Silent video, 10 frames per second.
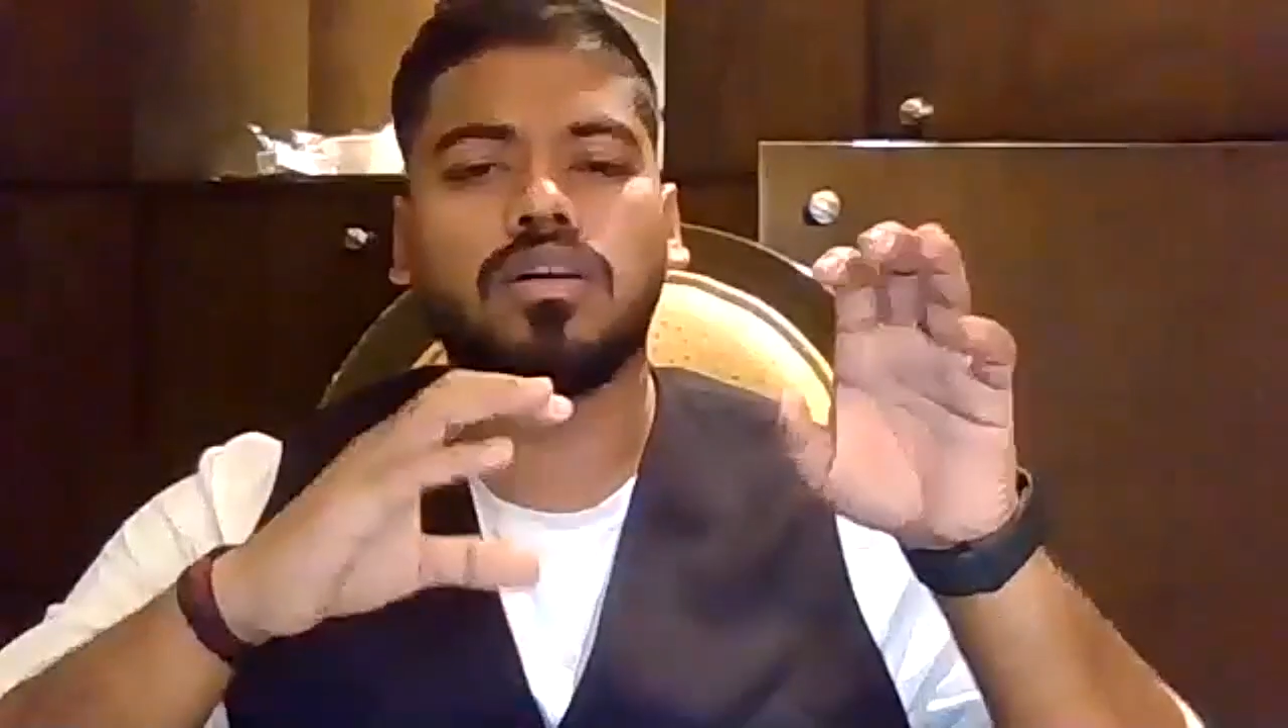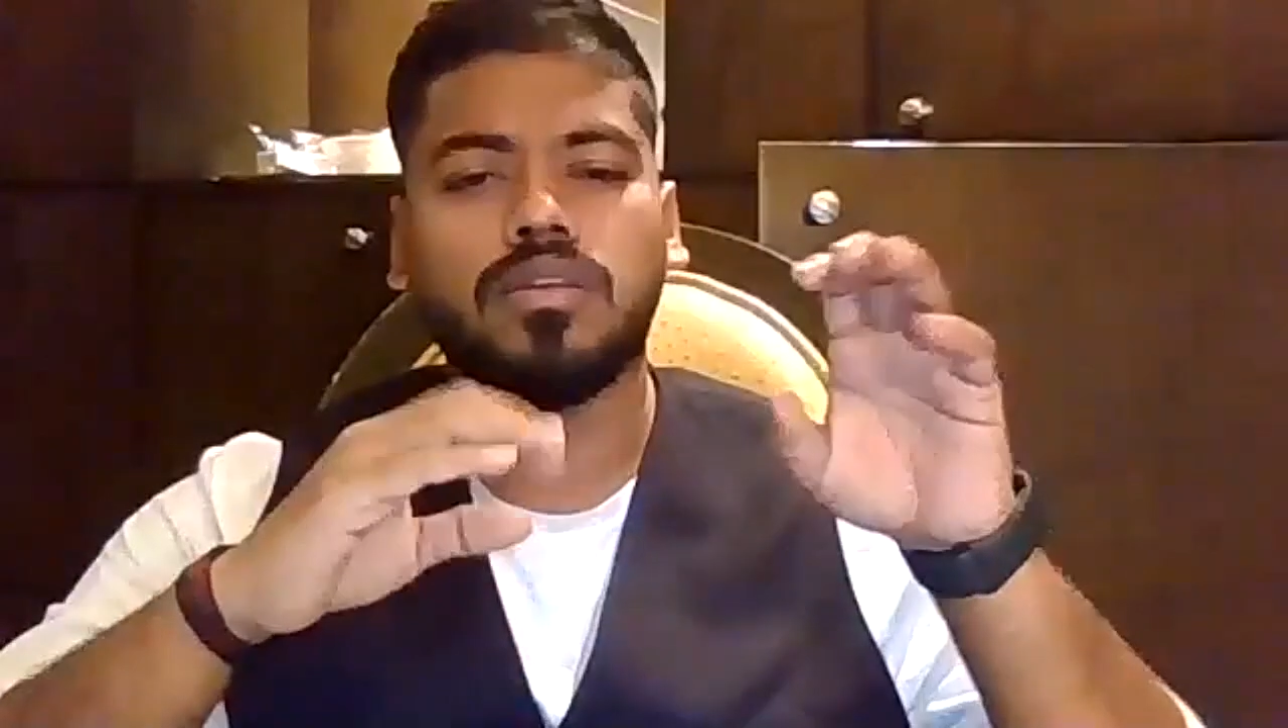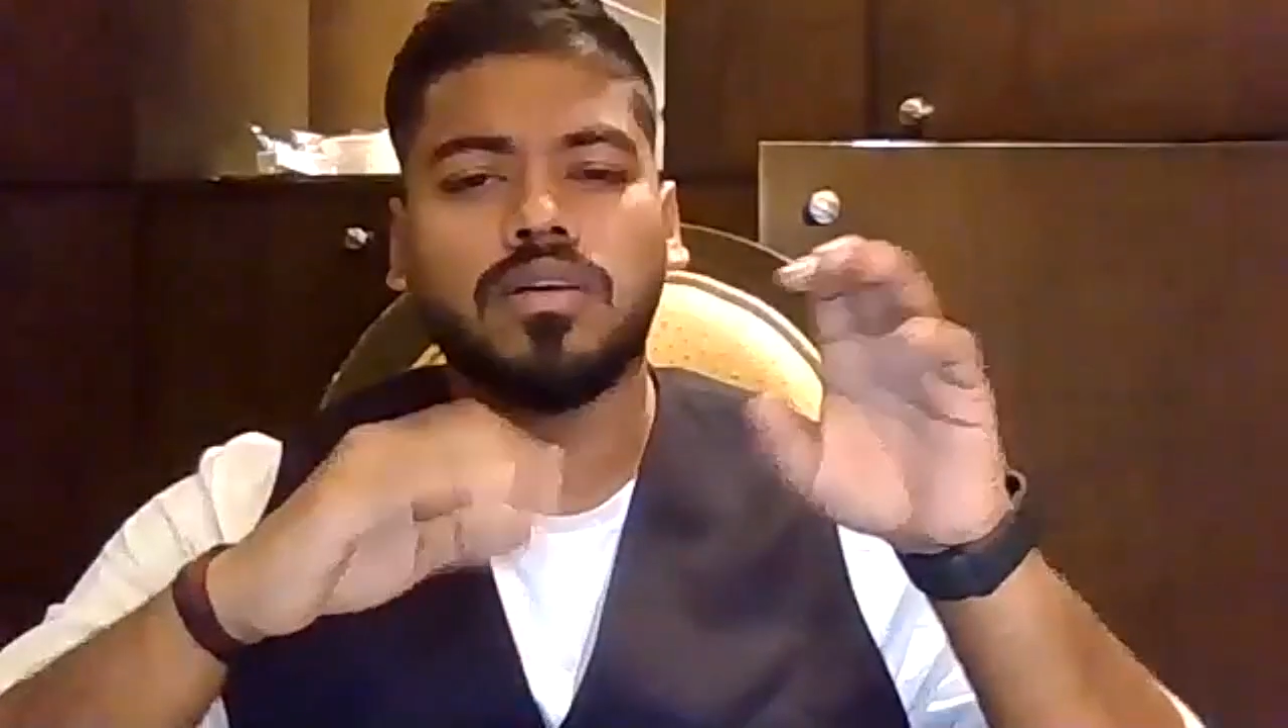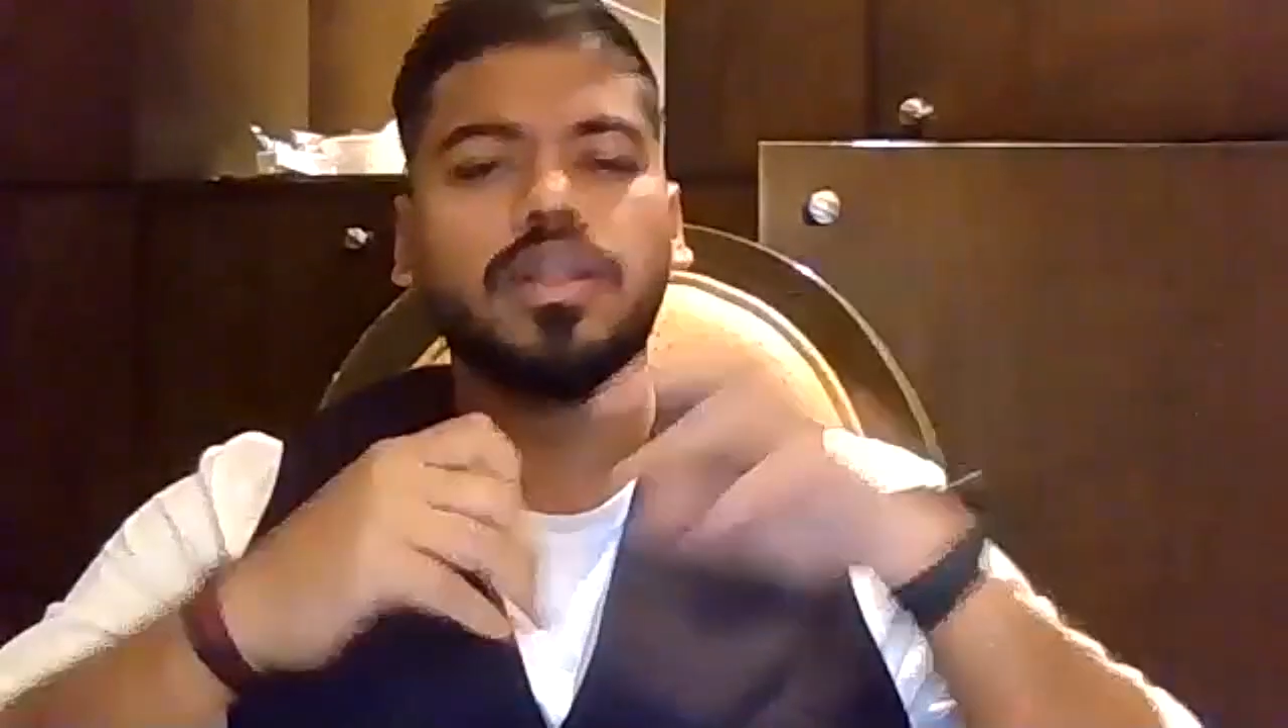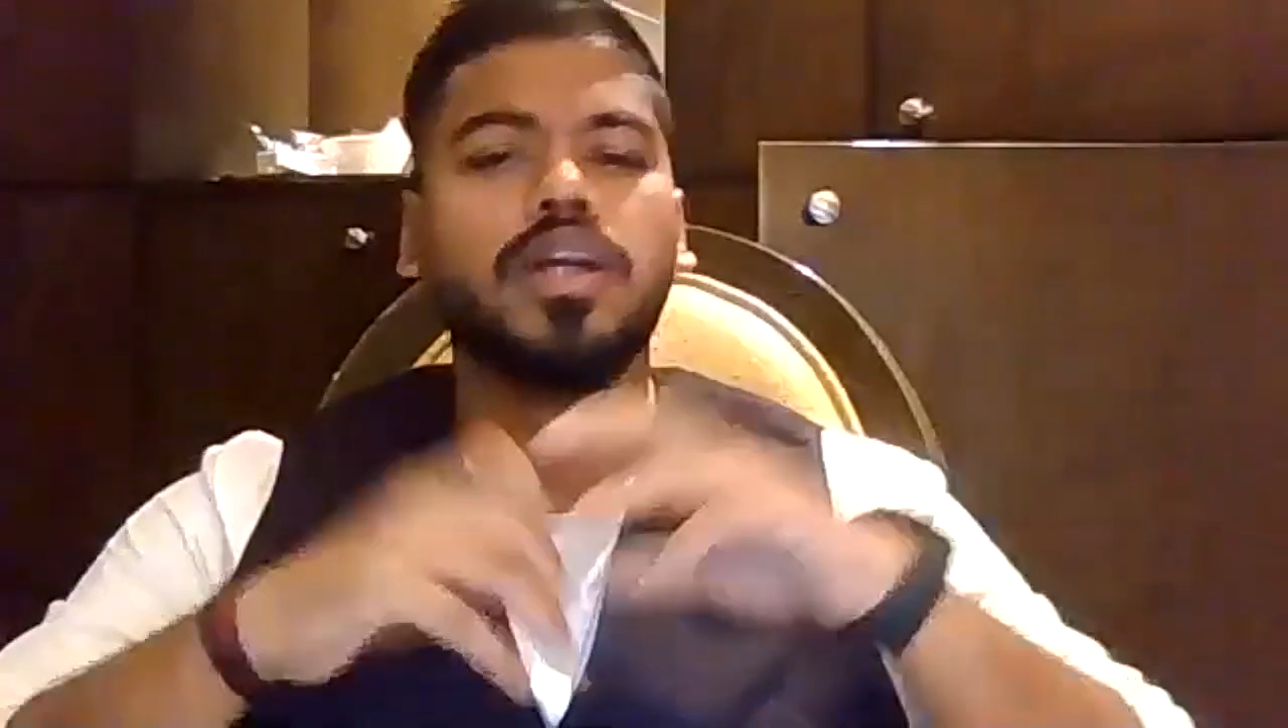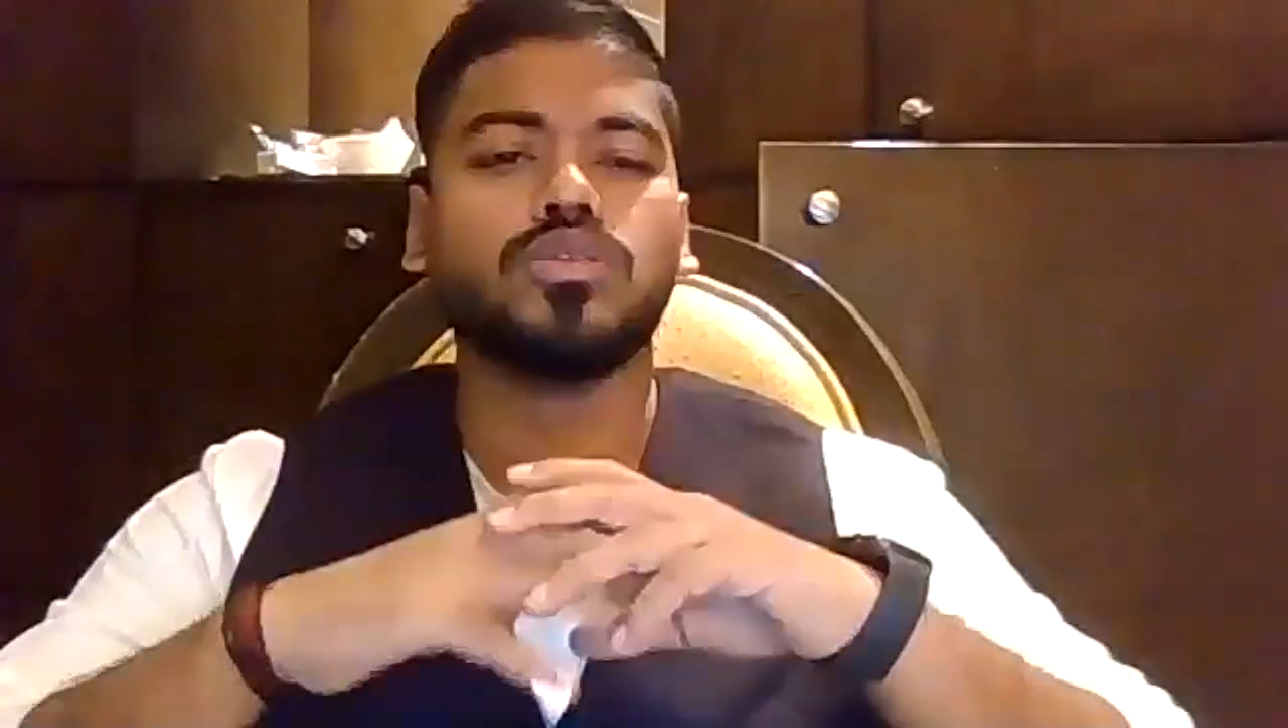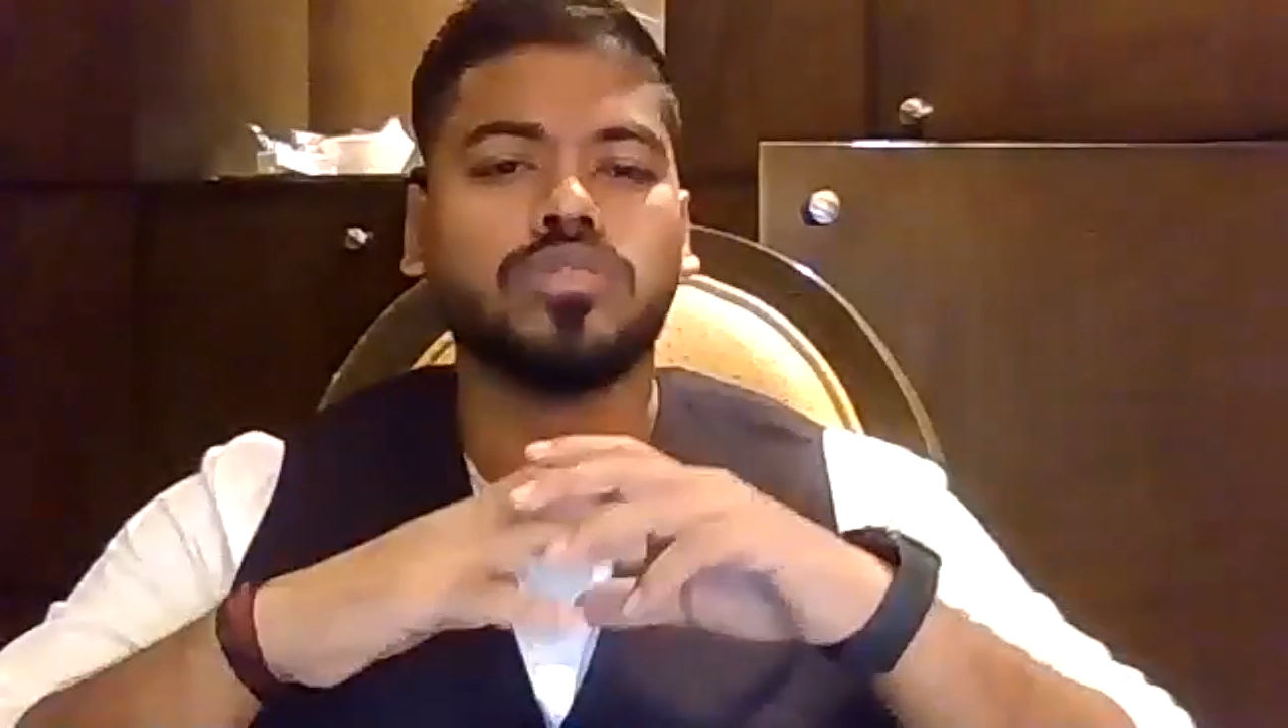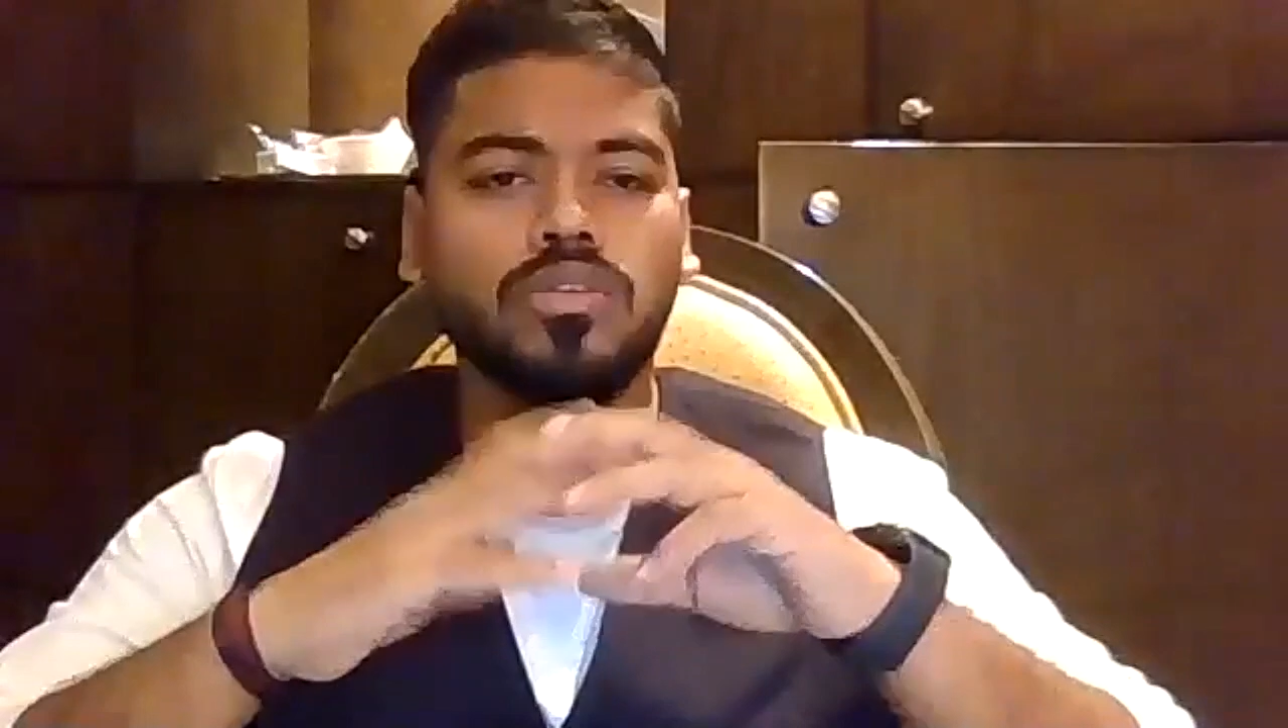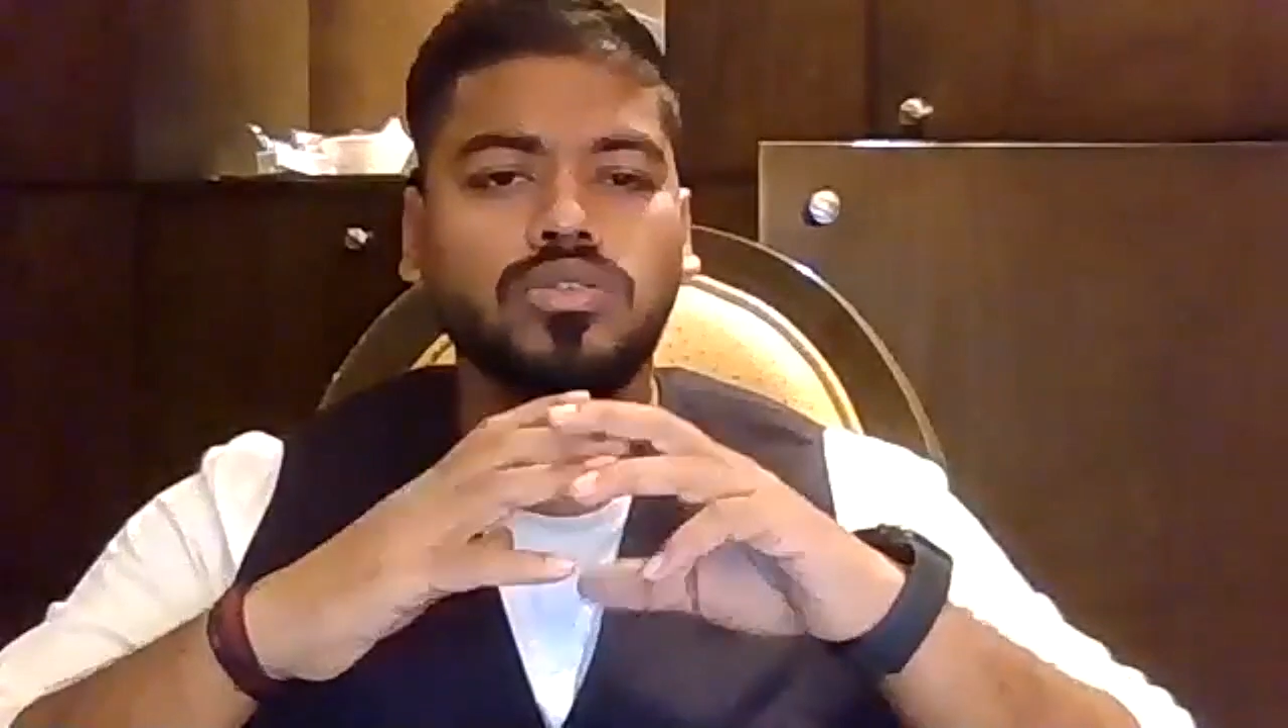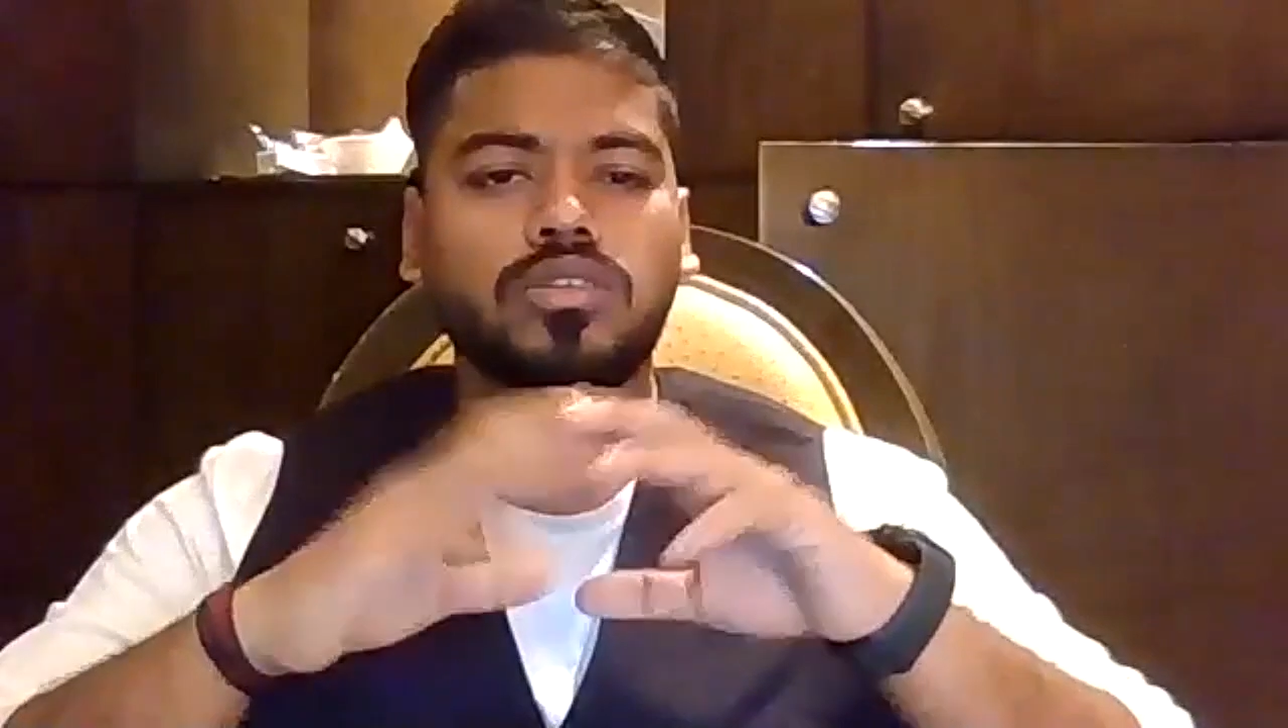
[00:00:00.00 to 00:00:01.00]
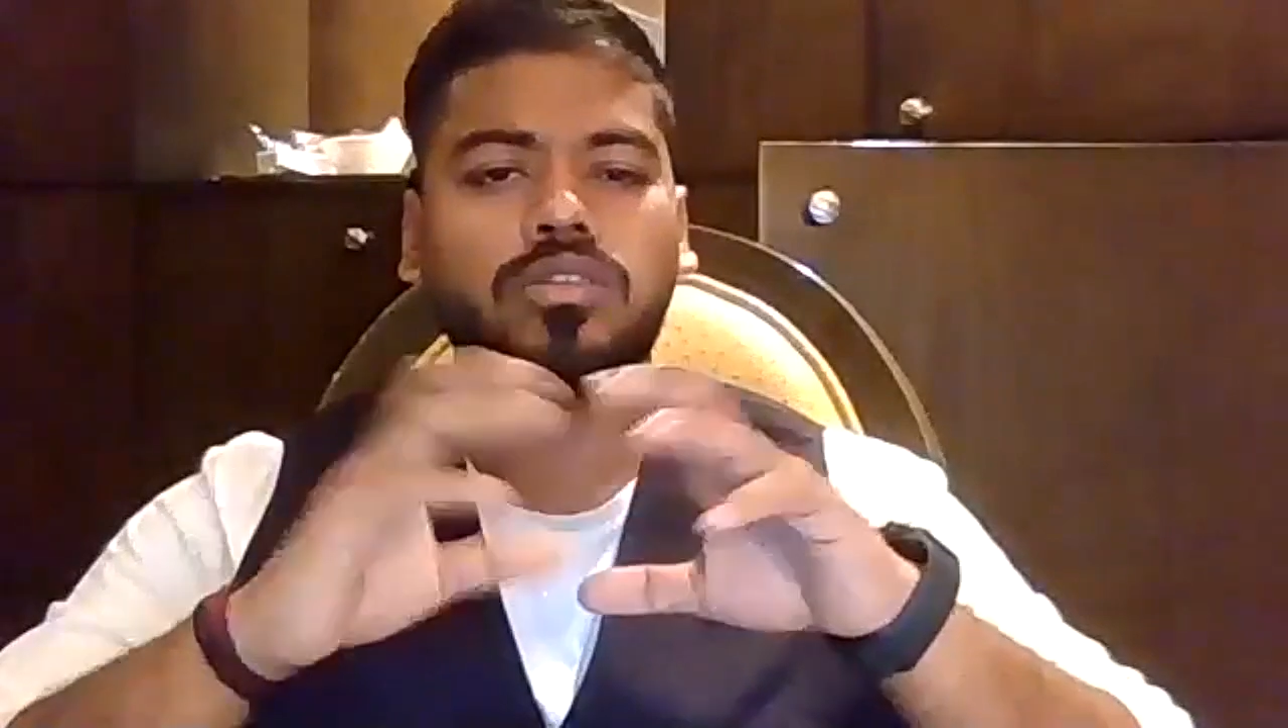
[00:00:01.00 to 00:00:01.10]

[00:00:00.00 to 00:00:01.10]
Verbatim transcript: the layer 2 solution